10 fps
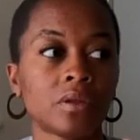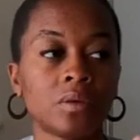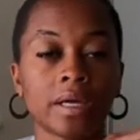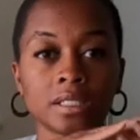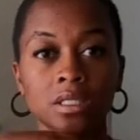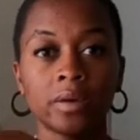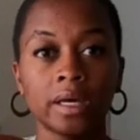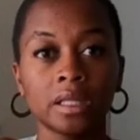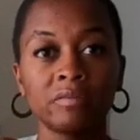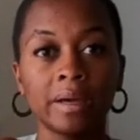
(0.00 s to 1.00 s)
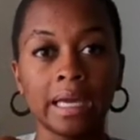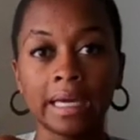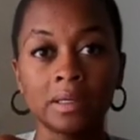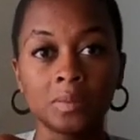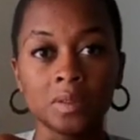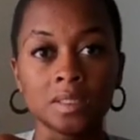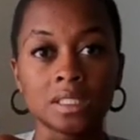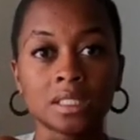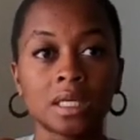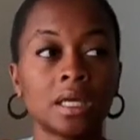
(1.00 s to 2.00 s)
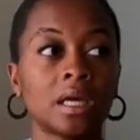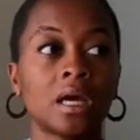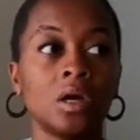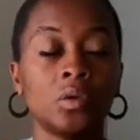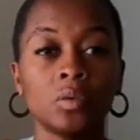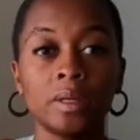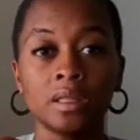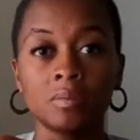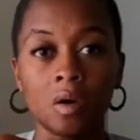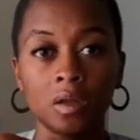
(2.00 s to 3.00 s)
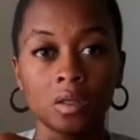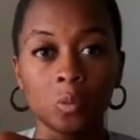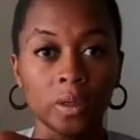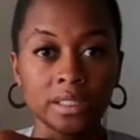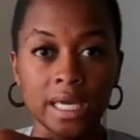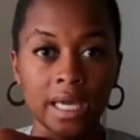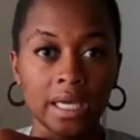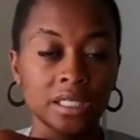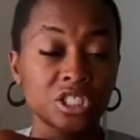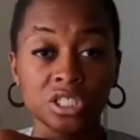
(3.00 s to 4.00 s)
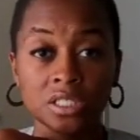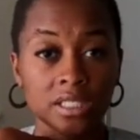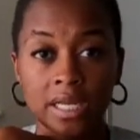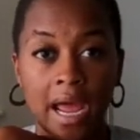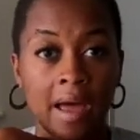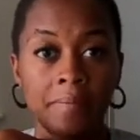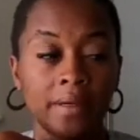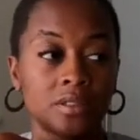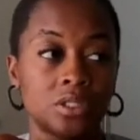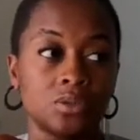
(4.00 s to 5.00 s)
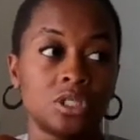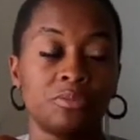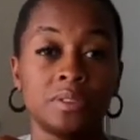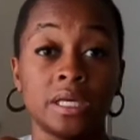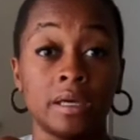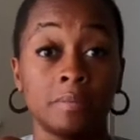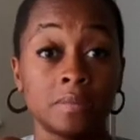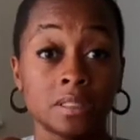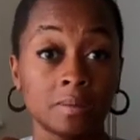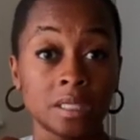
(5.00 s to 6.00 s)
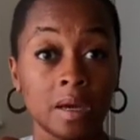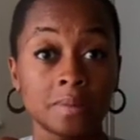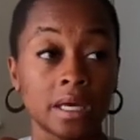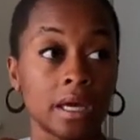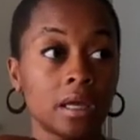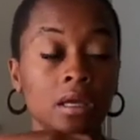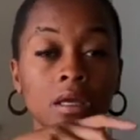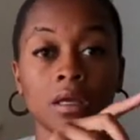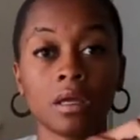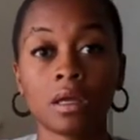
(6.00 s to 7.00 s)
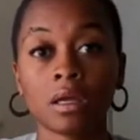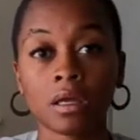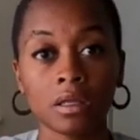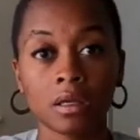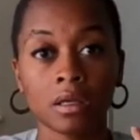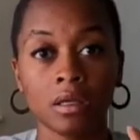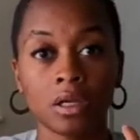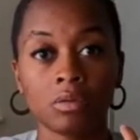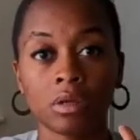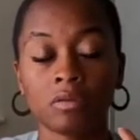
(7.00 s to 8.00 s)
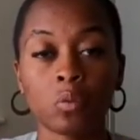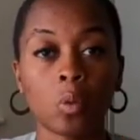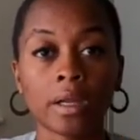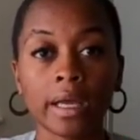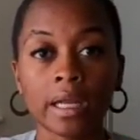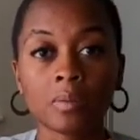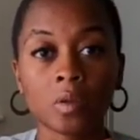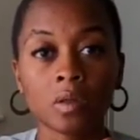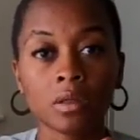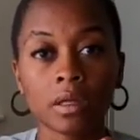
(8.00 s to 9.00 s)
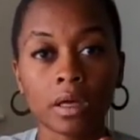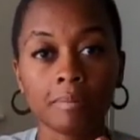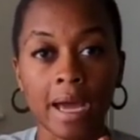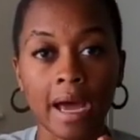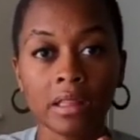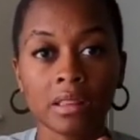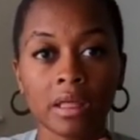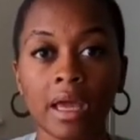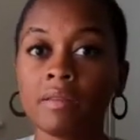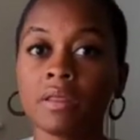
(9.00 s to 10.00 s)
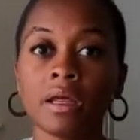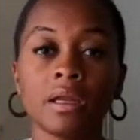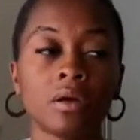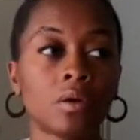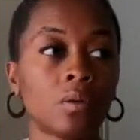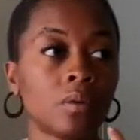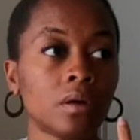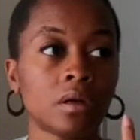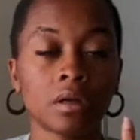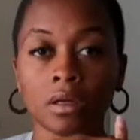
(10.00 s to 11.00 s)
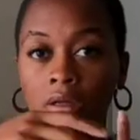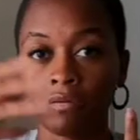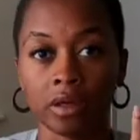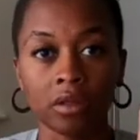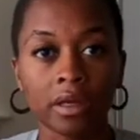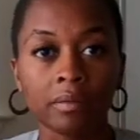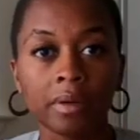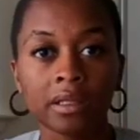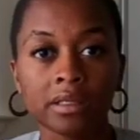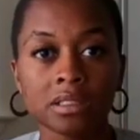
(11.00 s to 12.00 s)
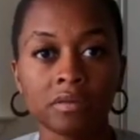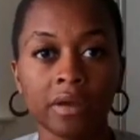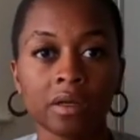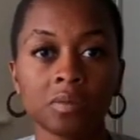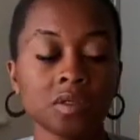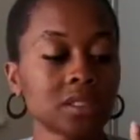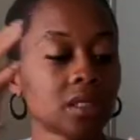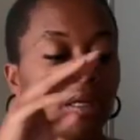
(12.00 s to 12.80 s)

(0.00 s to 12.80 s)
You guys know I love my animals. Grooming them all in one day just doesn't happen. So sometimes I, you know, give one animal a bath, and then I know if I look at my list of animals,